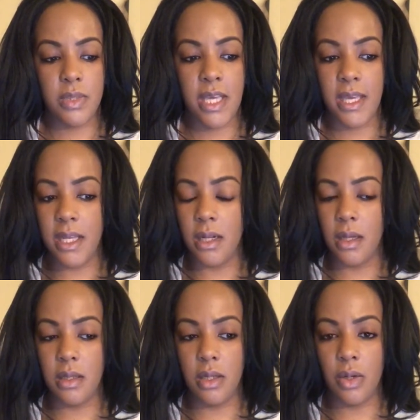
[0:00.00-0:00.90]

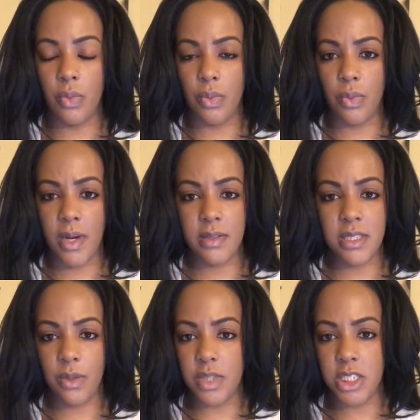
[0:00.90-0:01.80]
taken, routes
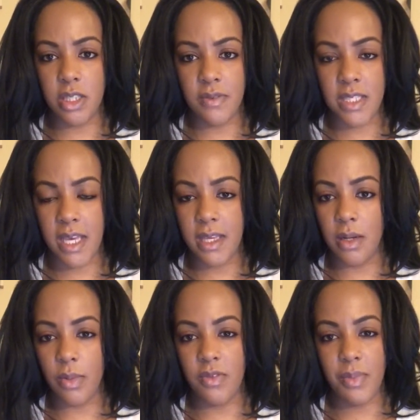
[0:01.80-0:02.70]
that we shouldn't have taken,
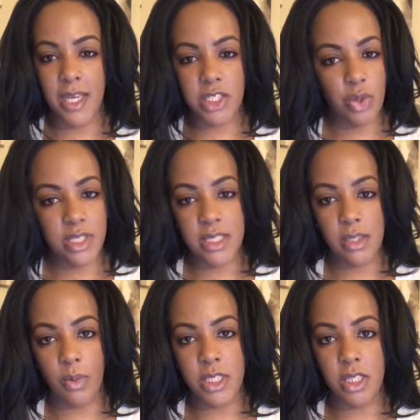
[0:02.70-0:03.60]
and we've made choices
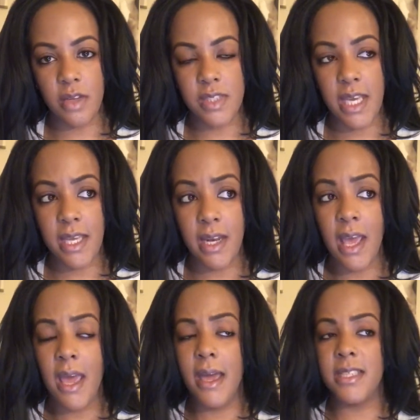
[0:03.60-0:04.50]
that we shouldn't have taken,
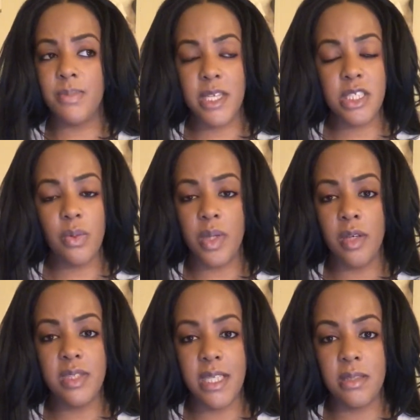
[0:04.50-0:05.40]
especially when
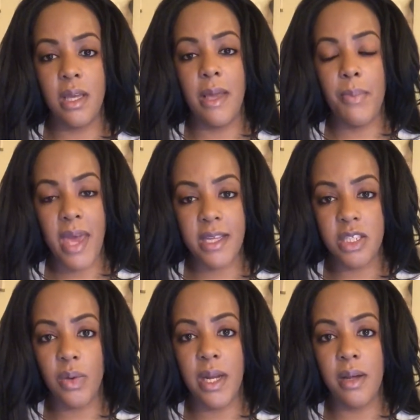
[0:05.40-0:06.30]
those things impact
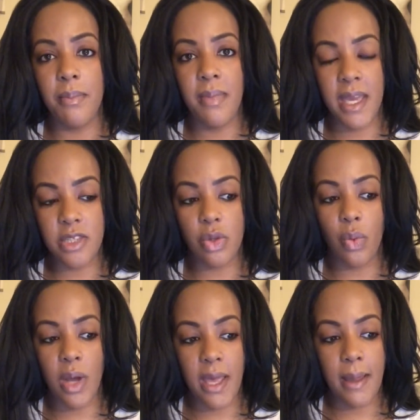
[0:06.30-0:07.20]
you in a major
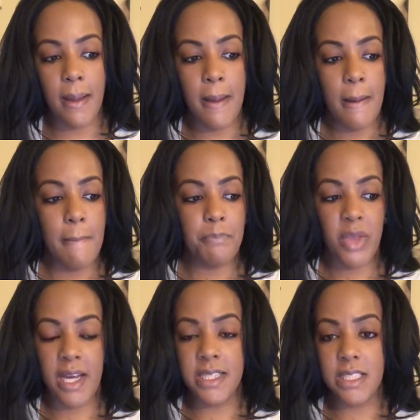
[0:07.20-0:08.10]
way.
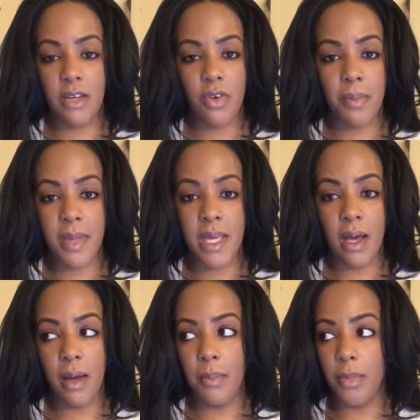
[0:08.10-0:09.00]
Like I said, for me,
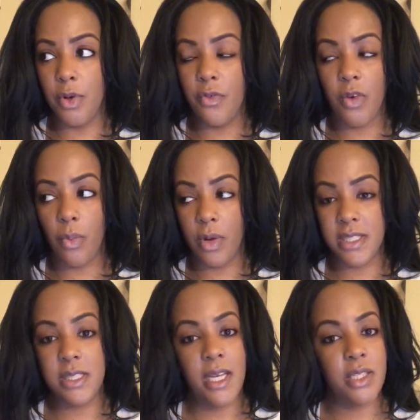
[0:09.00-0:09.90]
a move from
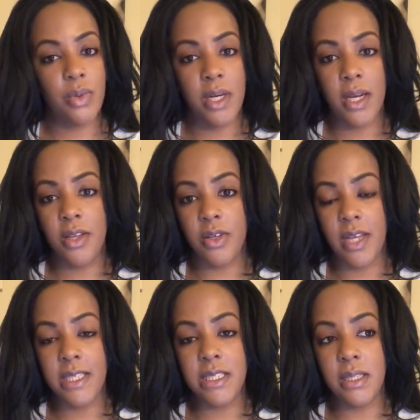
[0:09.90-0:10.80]
one state to another,
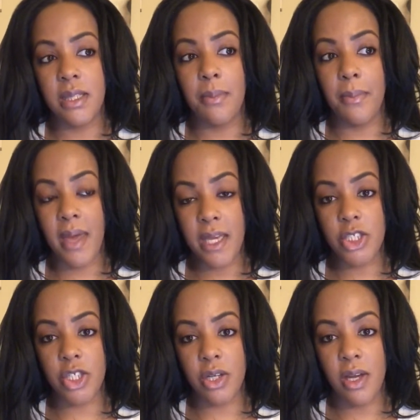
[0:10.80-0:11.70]
that's
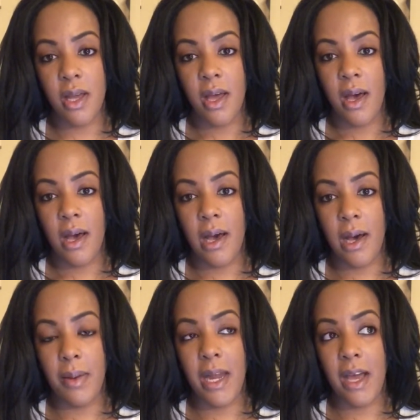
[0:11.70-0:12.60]
major.
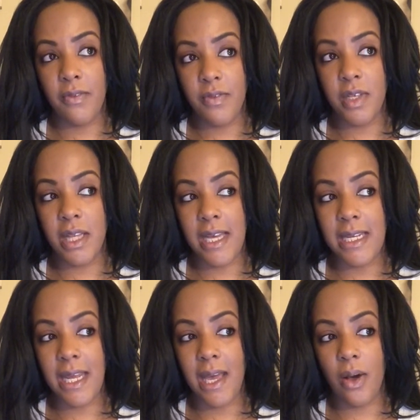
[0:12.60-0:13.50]
And I feel like
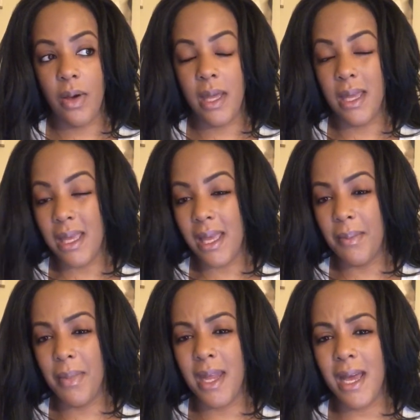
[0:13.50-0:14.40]
now,
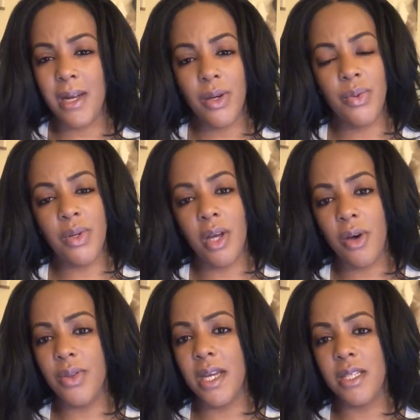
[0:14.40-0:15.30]
and I don't
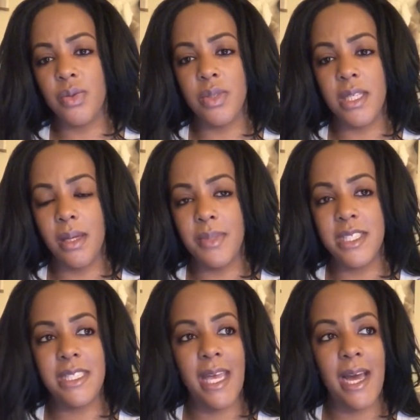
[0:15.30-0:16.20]
know that it's really a
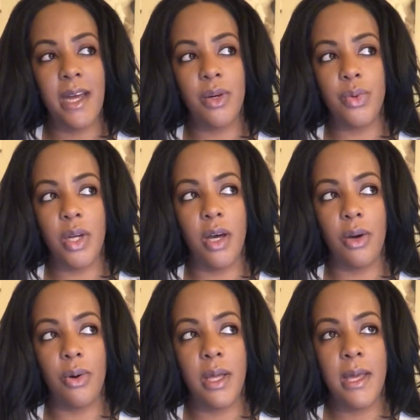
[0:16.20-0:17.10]
mistake. I don't
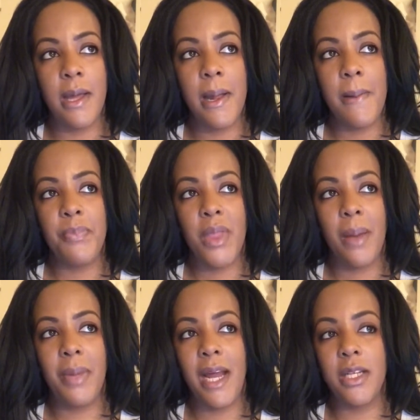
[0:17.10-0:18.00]
know.
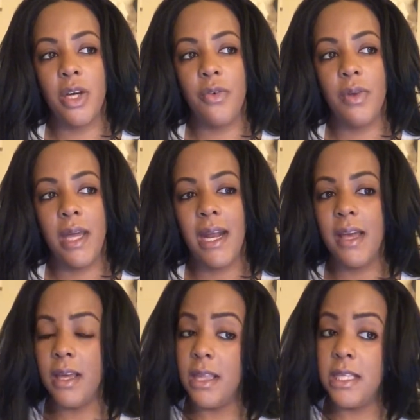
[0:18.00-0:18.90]
But I don't,
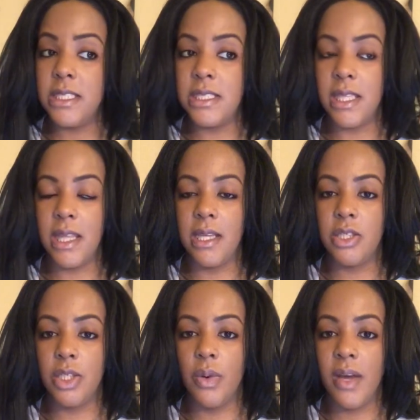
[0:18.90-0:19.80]
and this is the thing
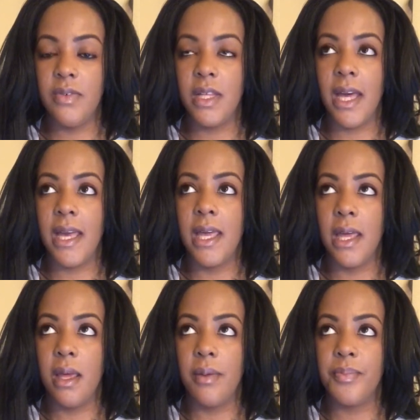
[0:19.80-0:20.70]
too. I don't feel
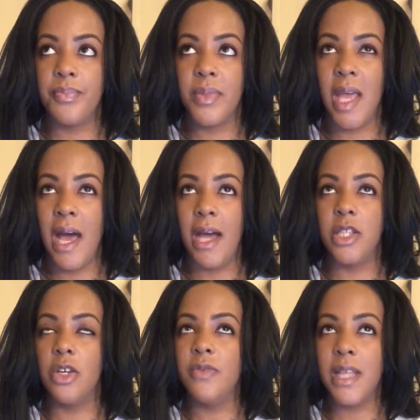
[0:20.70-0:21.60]

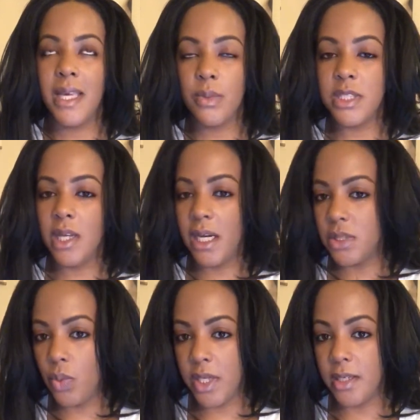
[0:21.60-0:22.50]
like it was
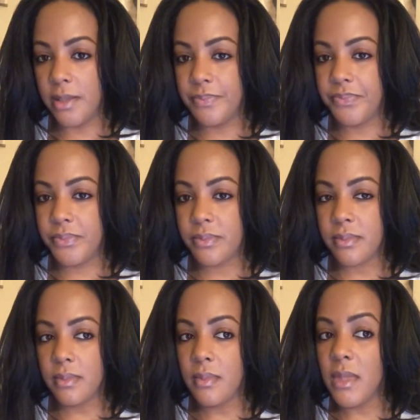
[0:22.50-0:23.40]
God's will,
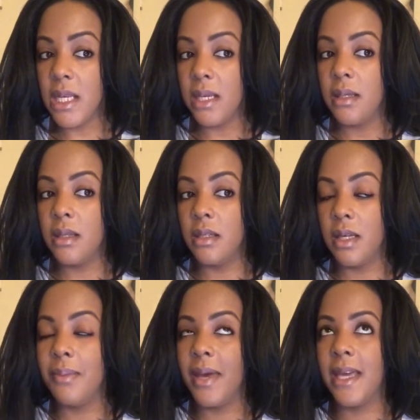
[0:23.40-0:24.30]

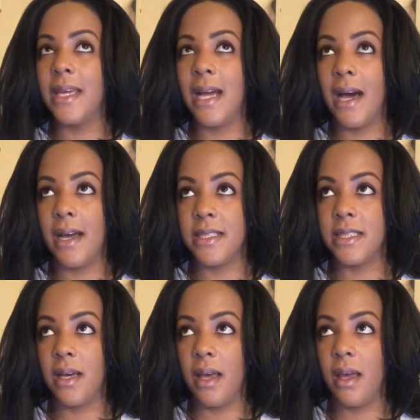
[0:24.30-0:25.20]
looking back in
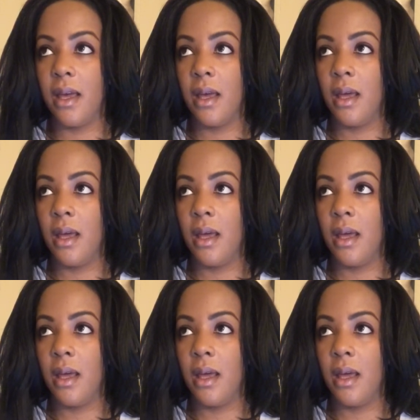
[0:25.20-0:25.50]
hindsight.